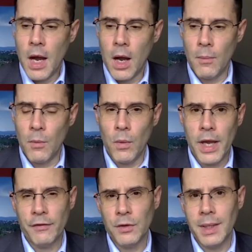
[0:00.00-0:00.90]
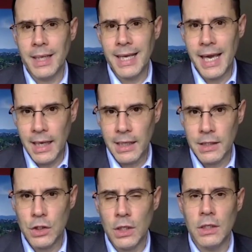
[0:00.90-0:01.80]
We have to
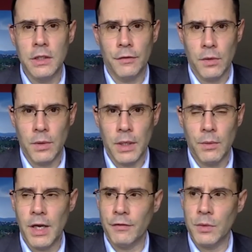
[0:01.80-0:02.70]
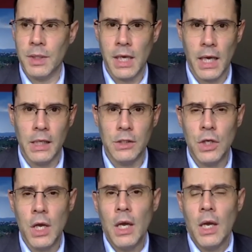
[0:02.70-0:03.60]
engage in a different way. We have to engage
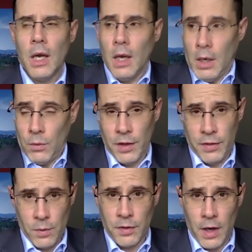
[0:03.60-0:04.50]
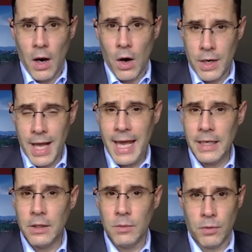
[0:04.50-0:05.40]
with a
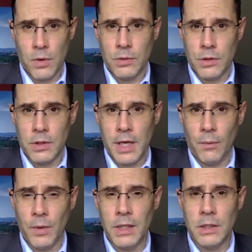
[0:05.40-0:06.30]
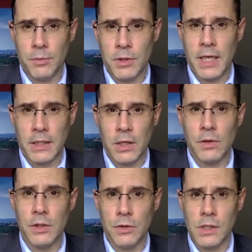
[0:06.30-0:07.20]
hard-headed approach that we need to protect our
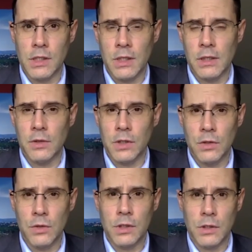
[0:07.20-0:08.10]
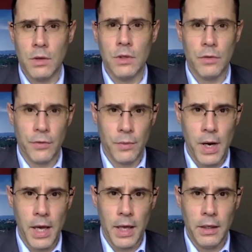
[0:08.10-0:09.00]
interests, and that those interests are under
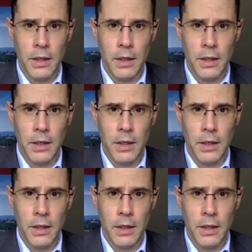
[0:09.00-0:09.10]
threat